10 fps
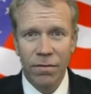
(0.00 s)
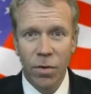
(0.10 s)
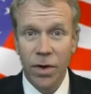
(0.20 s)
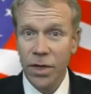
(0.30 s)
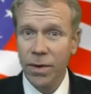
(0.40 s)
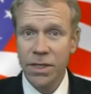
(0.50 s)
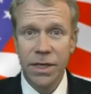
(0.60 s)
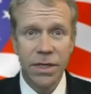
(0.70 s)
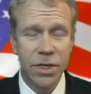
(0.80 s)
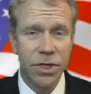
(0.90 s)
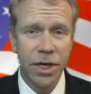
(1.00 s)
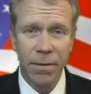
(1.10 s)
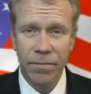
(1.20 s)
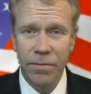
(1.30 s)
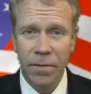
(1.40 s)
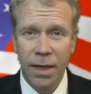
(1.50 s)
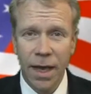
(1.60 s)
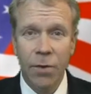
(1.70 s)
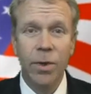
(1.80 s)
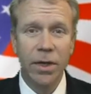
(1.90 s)
for U.S. citizenship.
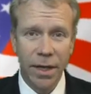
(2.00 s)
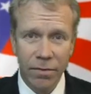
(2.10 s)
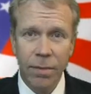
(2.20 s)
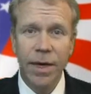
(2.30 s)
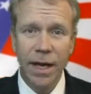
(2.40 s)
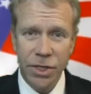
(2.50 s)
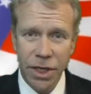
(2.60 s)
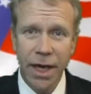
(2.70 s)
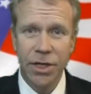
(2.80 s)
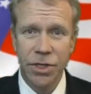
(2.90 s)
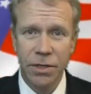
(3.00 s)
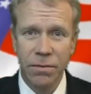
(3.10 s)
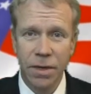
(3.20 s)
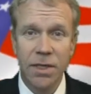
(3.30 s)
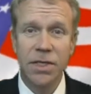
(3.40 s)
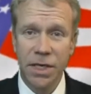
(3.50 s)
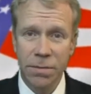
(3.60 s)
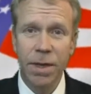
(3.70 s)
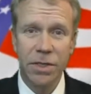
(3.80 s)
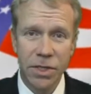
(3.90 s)
And we'll give them an education, a
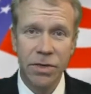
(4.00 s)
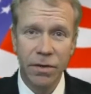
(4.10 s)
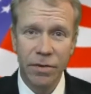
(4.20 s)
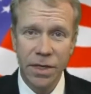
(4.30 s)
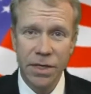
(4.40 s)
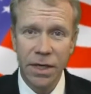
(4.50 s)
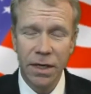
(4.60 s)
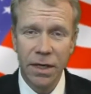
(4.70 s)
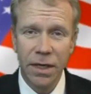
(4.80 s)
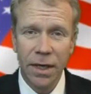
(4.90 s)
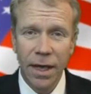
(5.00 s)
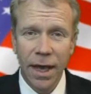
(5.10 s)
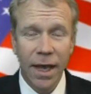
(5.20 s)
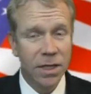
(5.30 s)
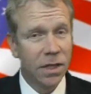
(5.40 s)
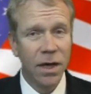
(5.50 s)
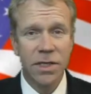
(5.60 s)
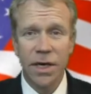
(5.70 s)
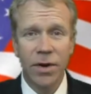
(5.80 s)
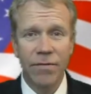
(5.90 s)
6-month student visa, and as long as
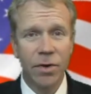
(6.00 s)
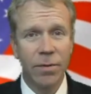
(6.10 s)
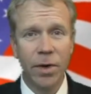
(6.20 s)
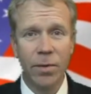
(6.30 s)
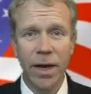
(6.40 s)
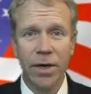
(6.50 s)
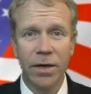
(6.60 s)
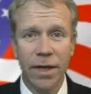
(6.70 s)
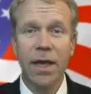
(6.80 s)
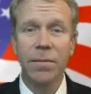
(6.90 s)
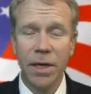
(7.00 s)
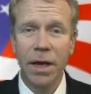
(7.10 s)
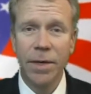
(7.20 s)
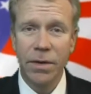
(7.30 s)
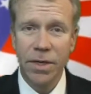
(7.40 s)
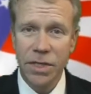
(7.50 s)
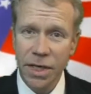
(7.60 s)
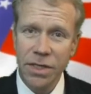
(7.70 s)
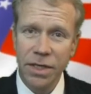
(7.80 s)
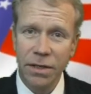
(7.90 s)
they don't have a criminal record, they can become a U.S.
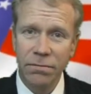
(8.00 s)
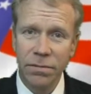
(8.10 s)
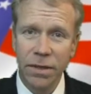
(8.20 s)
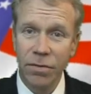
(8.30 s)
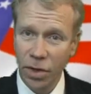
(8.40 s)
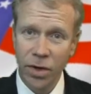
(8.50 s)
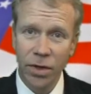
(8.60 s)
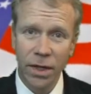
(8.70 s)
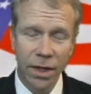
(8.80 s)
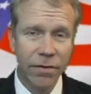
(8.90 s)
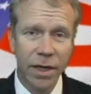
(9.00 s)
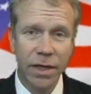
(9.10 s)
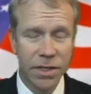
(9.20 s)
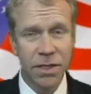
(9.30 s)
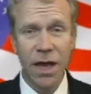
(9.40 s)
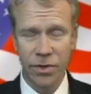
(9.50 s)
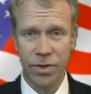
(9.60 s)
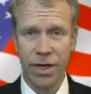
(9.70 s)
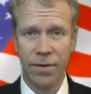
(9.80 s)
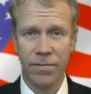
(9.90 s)
citizen if they're currently living in this
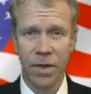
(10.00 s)
country.